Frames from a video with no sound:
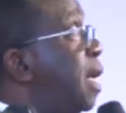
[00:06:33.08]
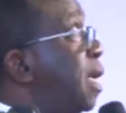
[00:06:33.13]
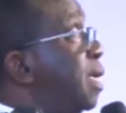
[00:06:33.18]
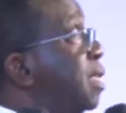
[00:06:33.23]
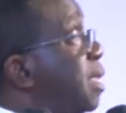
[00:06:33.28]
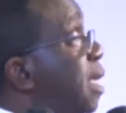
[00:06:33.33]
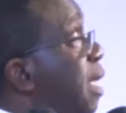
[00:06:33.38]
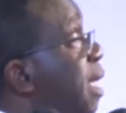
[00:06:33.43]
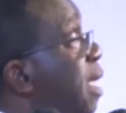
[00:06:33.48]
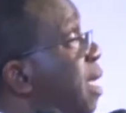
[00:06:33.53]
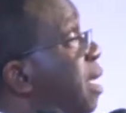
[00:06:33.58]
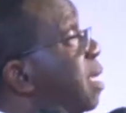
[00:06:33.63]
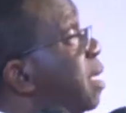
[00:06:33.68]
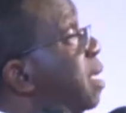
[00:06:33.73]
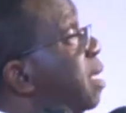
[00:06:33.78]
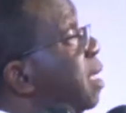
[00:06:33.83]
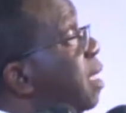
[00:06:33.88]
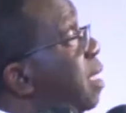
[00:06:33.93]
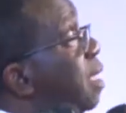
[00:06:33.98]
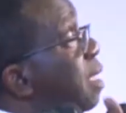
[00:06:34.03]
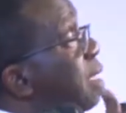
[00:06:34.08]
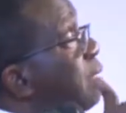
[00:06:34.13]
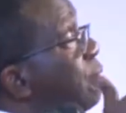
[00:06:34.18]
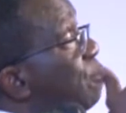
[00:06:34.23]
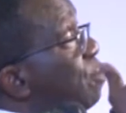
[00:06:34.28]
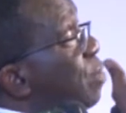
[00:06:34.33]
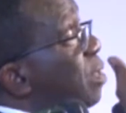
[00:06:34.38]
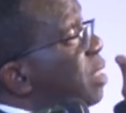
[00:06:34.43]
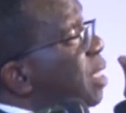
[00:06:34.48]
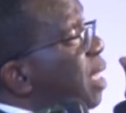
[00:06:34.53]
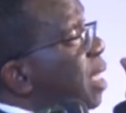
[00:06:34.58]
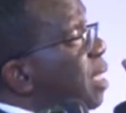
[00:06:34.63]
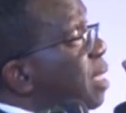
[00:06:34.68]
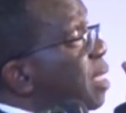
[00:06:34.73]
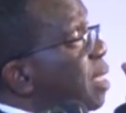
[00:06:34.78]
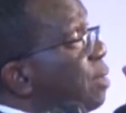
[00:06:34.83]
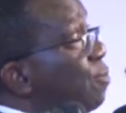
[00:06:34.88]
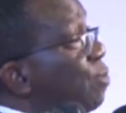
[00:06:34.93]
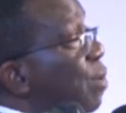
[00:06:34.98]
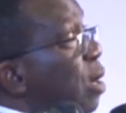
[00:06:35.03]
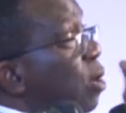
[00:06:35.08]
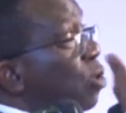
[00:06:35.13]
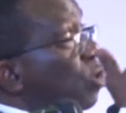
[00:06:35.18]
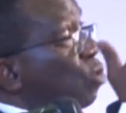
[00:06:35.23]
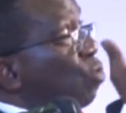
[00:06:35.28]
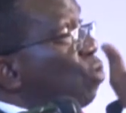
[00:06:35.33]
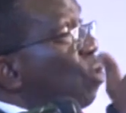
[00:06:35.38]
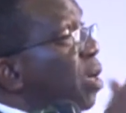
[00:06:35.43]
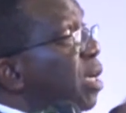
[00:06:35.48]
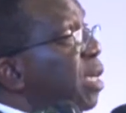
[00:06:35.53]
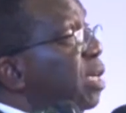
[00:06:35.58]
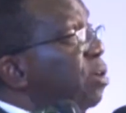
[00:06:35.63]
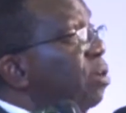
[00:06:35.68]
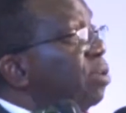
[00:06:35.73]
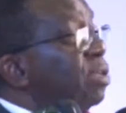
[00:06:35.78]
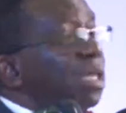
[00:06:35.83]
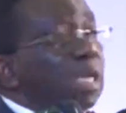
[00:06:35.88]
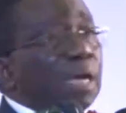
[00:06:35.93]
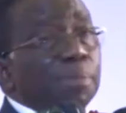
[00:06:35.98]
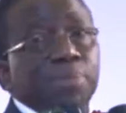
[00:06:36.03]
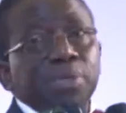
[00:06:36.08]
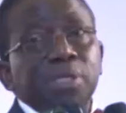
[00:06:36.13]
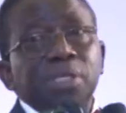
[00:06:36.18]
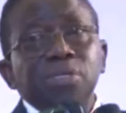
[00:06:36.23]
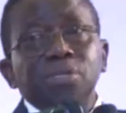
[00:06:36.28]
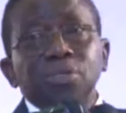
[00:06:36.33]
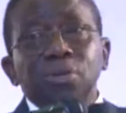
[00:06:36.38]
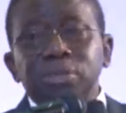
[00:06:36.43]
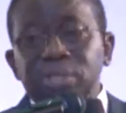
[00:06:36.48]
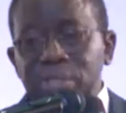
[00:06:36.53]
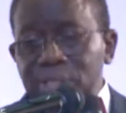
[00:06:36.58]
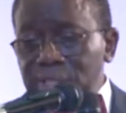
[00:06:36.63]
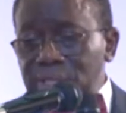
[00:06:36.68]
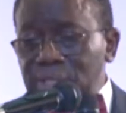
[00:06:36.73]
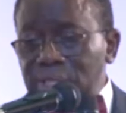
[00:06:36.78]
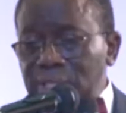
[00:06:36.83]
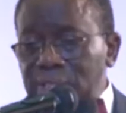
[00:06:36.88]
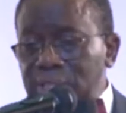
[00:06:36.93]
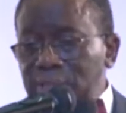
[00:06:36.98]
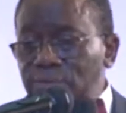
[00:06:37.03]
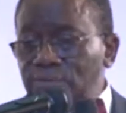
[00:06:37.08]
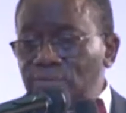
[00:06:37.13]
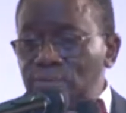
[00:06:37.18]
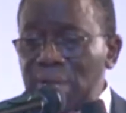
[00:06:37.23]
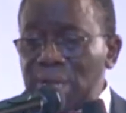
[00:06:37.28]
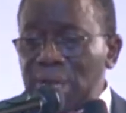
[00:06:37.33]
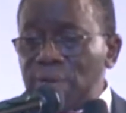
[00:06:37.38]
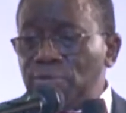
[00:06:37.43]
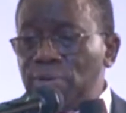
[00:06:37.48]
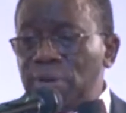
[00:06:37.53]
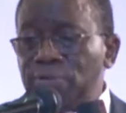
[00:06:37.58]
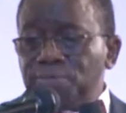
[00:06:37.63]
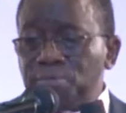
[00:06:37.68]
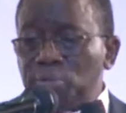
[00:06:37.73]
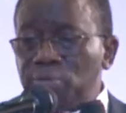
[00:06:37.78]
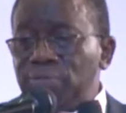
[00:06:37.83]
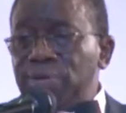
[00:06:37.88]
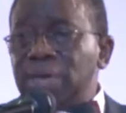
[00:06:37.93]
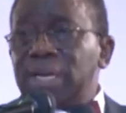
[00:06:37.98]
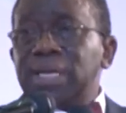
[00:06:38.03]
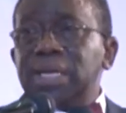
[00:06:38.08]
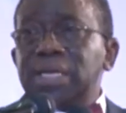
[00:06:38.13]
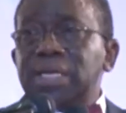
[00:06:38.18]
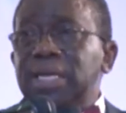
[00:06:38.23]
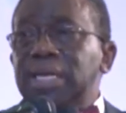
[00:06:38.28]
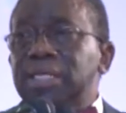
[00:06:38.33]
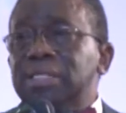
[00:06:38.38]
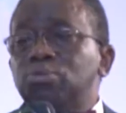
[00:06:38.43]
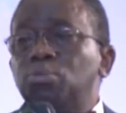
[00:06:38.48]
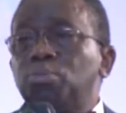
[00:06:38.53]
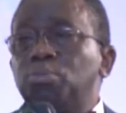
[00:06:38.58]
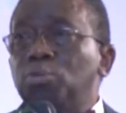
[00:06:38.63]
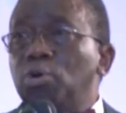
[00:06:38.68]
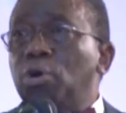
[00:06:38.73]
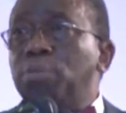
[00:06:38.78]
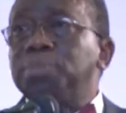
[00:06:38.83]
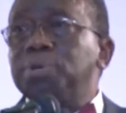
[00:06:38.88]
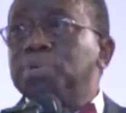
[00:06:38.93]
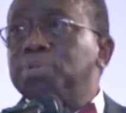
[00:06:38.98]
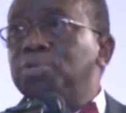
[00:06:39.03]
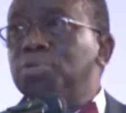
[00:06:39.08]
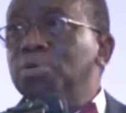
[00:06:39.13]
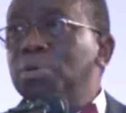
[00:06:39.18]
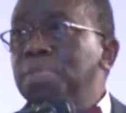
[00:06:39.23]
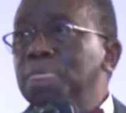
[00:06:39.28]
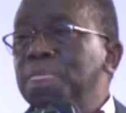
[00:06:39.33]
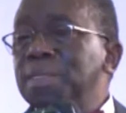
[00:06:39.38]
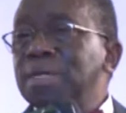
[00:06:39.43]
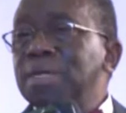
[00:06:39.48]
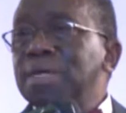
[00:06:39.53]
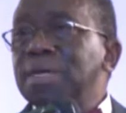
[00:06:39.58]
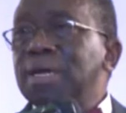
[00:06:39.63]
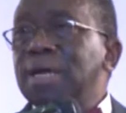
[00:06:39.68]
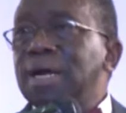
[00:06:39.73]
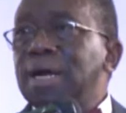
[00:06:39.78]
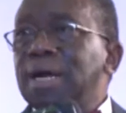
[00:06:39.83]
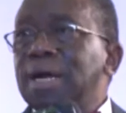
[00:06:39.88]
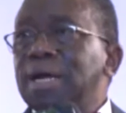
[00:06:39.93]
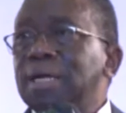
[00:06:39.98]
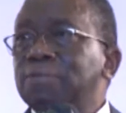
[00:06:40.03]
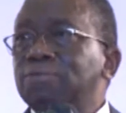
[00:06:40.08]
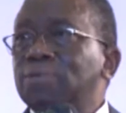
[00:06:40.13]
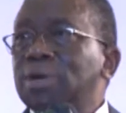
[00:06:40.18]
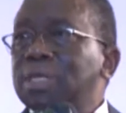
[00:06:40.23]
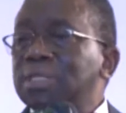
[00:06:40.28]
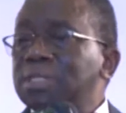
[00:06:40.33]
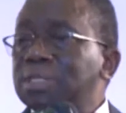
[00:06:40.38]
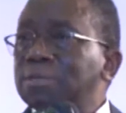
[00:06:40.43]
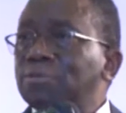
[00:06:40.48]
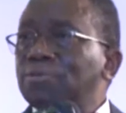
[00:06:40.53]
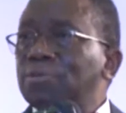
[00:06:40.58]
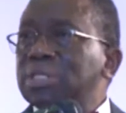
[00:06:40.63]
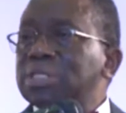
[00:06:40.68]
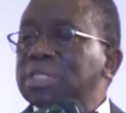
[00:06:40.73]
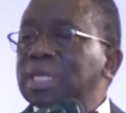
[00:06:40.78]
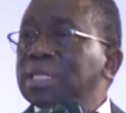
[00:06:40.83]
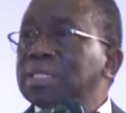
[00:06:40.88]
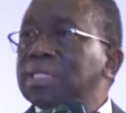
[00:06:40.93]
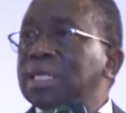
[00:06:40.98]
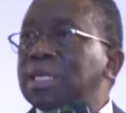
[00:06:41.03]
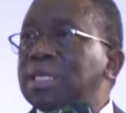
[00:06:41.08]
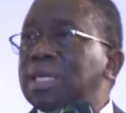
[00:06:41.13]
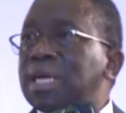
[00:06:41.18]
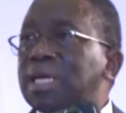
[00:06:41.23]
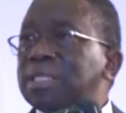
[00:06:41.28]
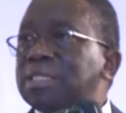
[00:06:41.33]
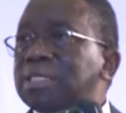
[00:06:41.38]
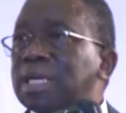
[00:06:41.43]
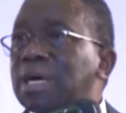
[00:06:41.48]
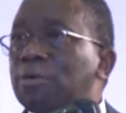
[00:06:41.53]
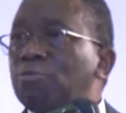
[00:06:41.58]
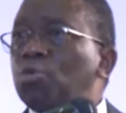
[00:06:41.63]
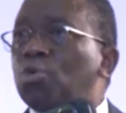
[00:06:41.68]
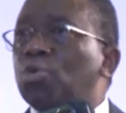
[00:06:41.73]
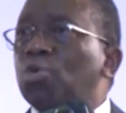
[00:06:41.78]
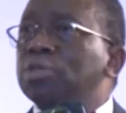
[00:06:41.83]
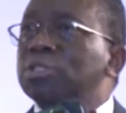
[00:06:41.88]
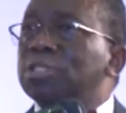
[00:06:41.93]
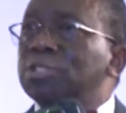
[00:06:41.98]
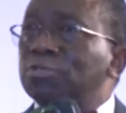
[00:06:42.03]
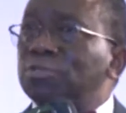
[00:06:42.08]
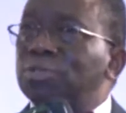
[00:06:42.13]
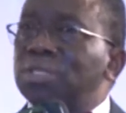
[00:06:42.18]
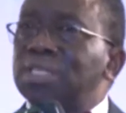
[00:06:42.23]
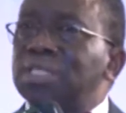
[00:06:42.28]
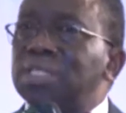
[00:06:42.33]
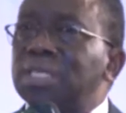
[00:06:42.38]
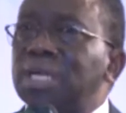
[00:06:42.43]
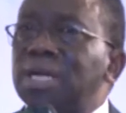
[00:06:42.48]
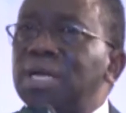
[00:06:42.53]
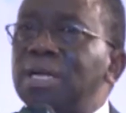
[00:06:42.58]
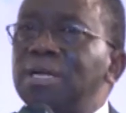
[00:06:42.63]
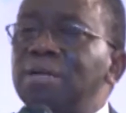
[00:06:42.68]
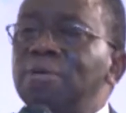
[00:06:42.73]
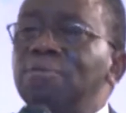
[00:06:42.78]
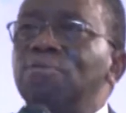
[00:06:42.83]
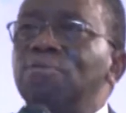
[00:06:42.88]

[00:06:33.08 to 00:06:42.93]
And then we said we're also working on the Rapid Result Initiative, where we've provided help to poor people. And we started last year, we'll continue this year.